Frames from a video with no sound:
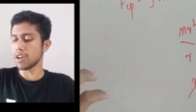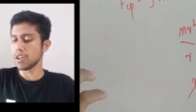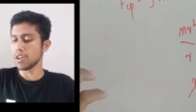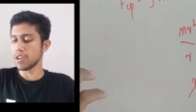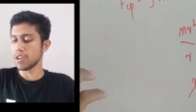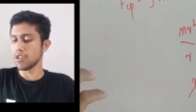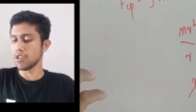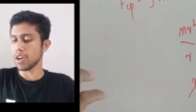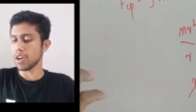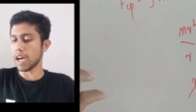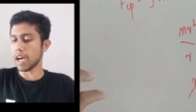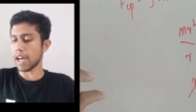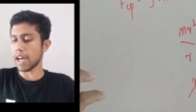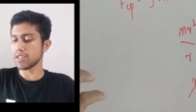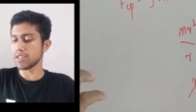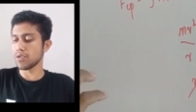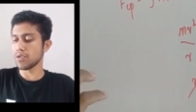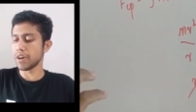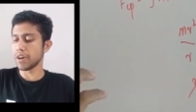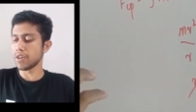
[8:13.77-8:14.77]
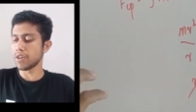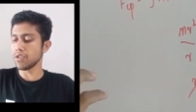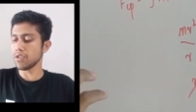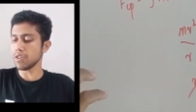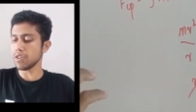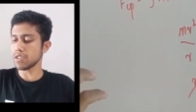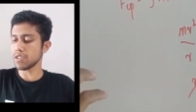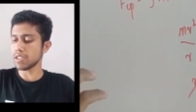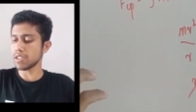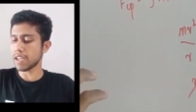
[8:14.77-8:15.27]
your car is going to
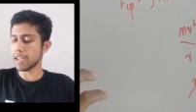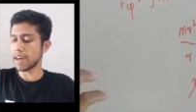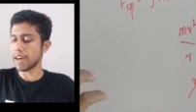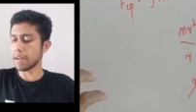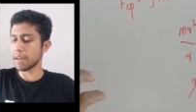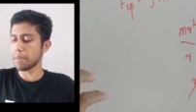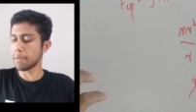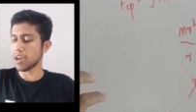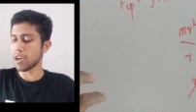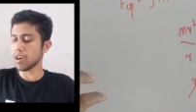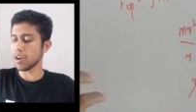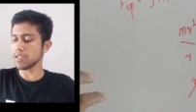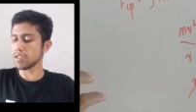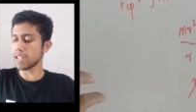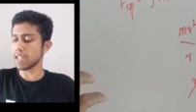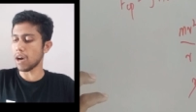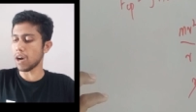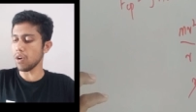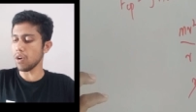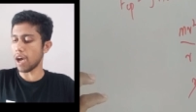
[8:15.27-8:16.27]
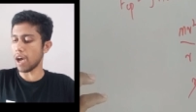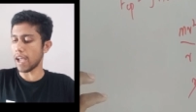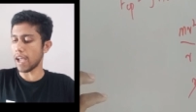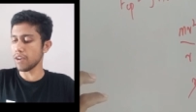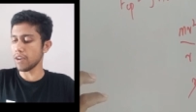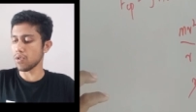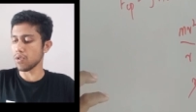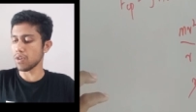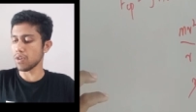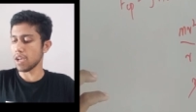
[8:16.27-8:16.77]
skid, because now I
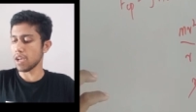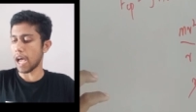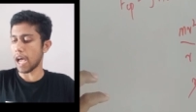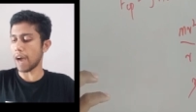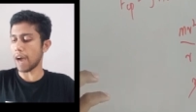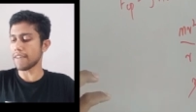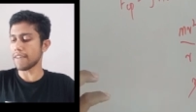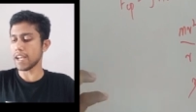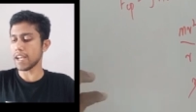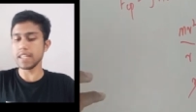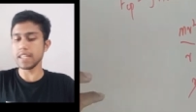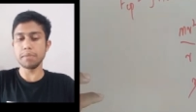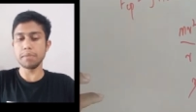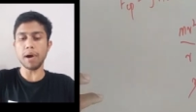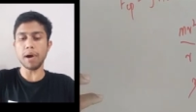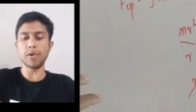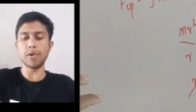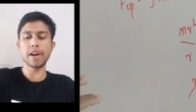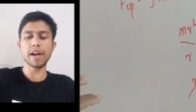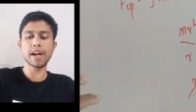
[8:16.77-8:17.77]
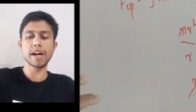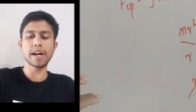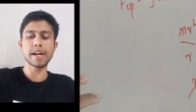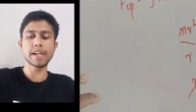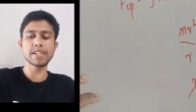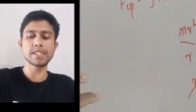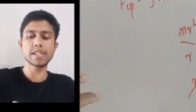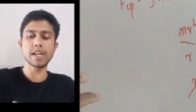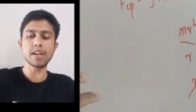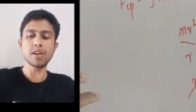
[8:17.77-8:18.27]
know I have taken the boundary
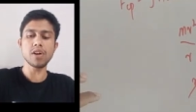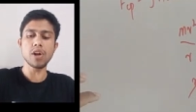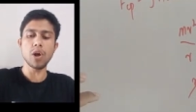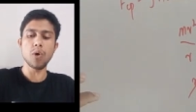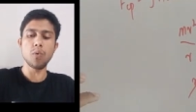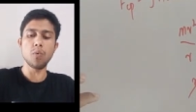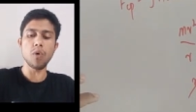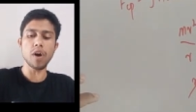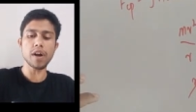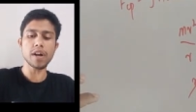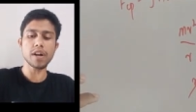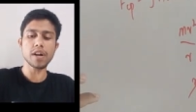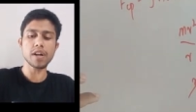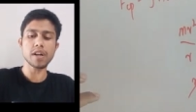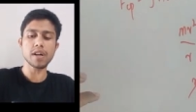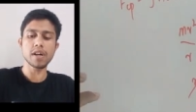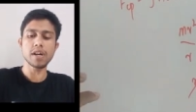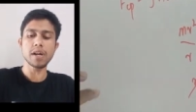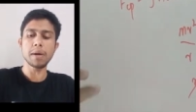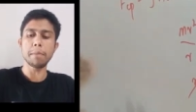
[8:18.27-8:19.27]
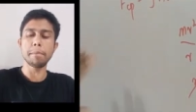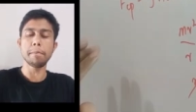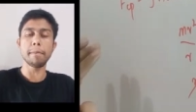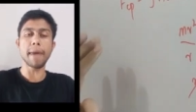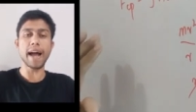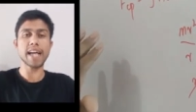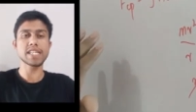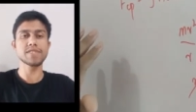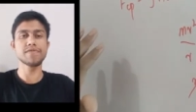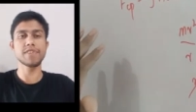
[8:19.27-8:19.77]
condition. What
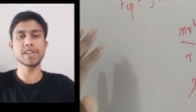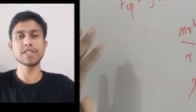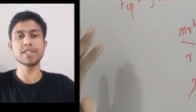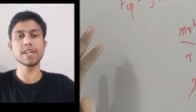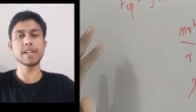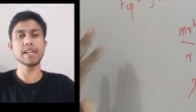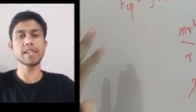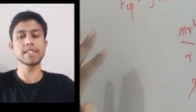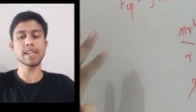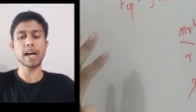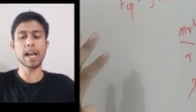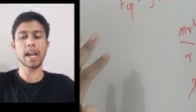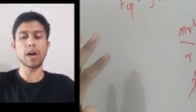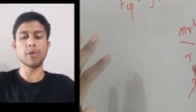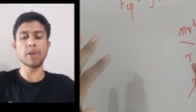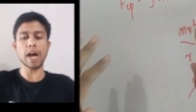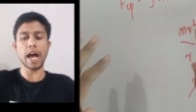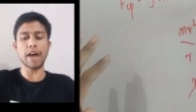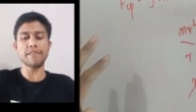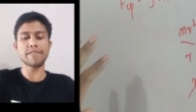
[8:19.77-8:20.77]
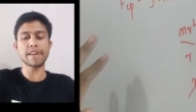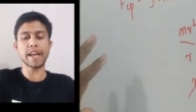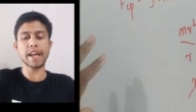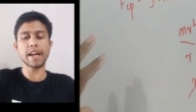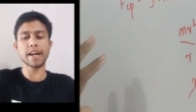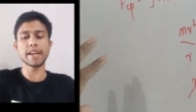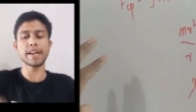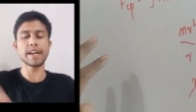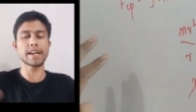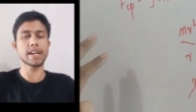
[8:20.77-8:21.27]
max friction is allowed, I have
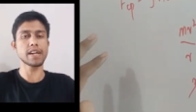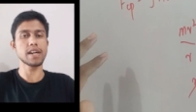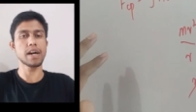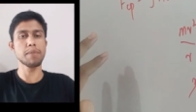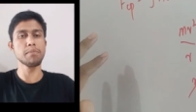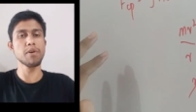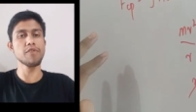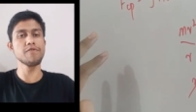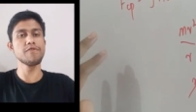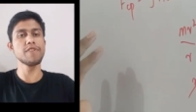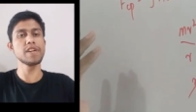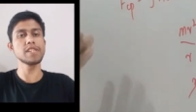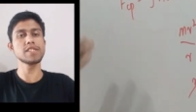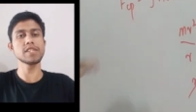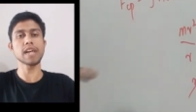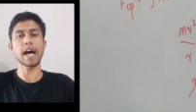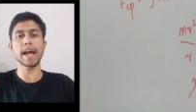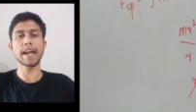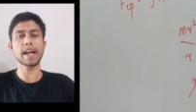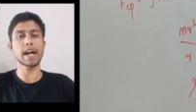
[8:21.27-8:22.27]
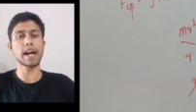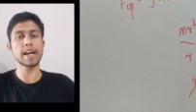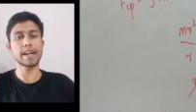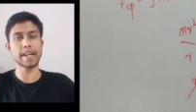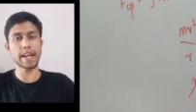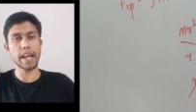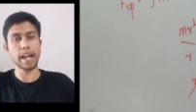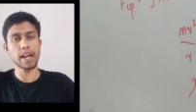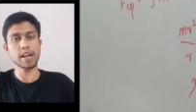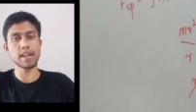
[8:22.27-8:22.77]
taken it, above which I can't
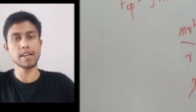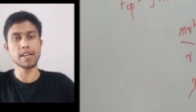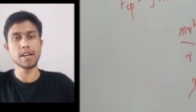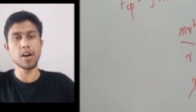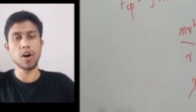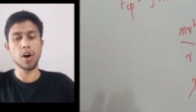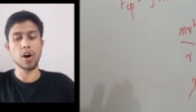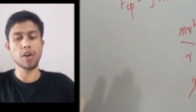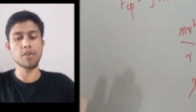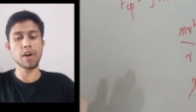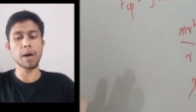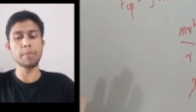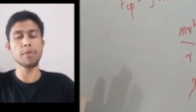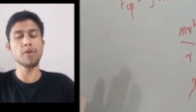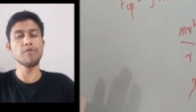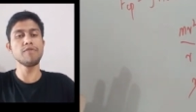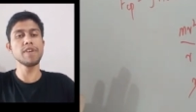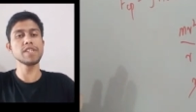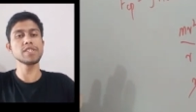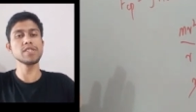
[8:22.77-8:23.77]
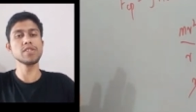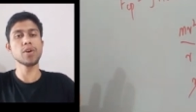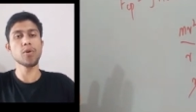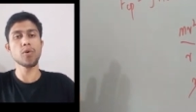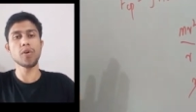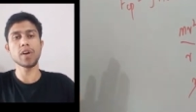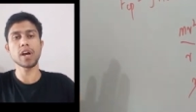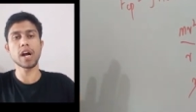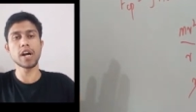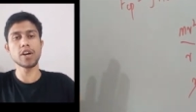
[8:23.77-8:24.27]
take or above which the
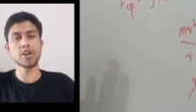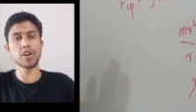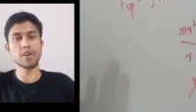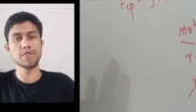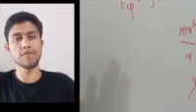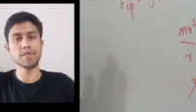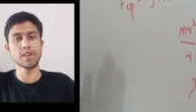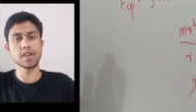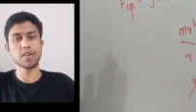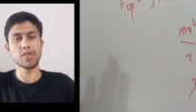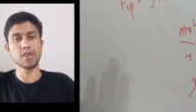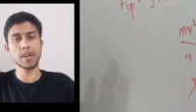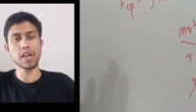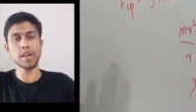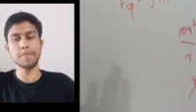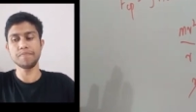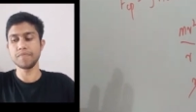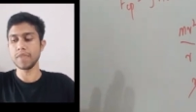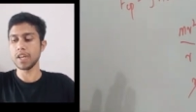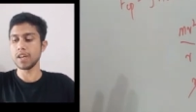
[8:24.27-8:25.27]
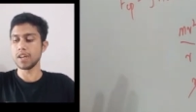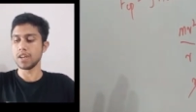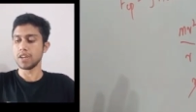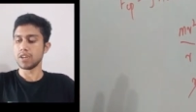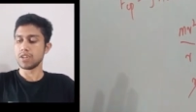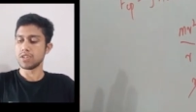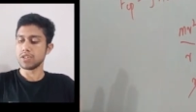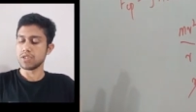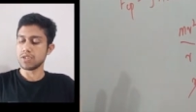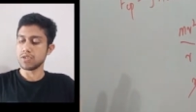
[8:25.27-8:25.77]
road can't offer. Okay,
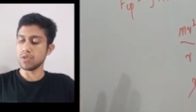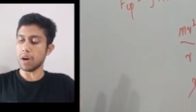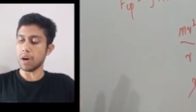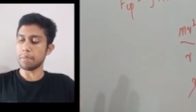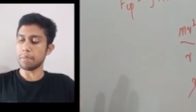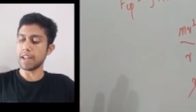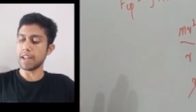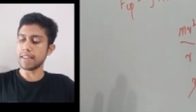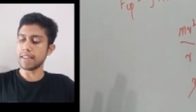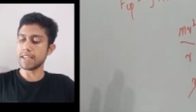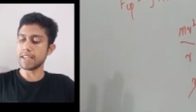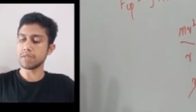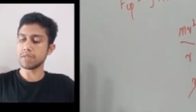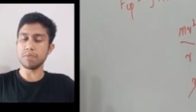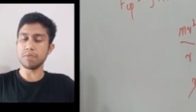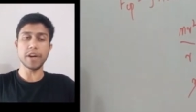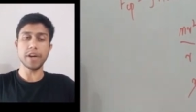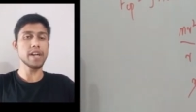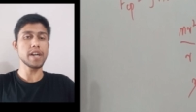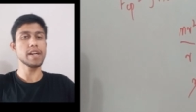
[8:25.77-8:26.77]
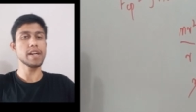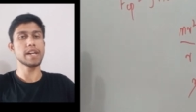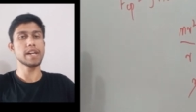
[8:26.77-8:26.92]
so up till this point